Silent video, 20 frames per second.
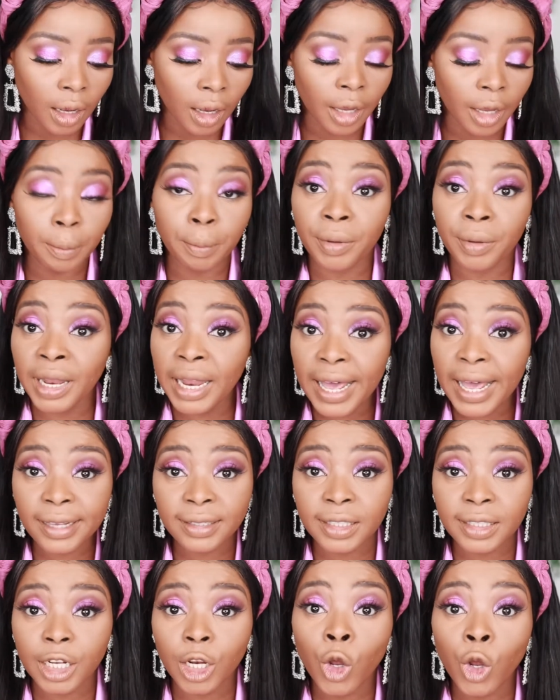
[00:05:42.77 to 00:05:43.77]
It
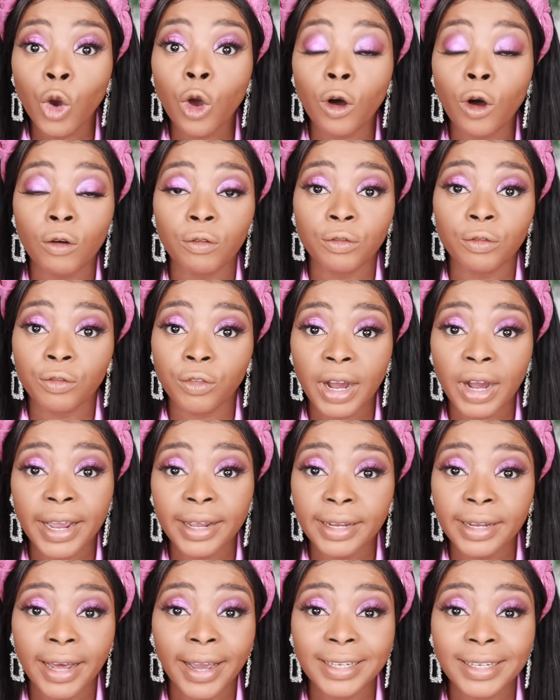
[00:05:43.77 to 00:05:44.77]
blurs the look of
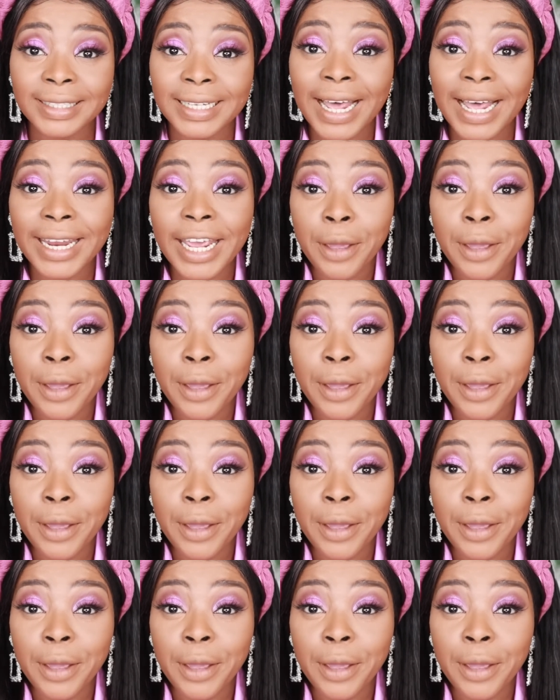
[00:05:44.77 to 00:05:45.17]
fine lines and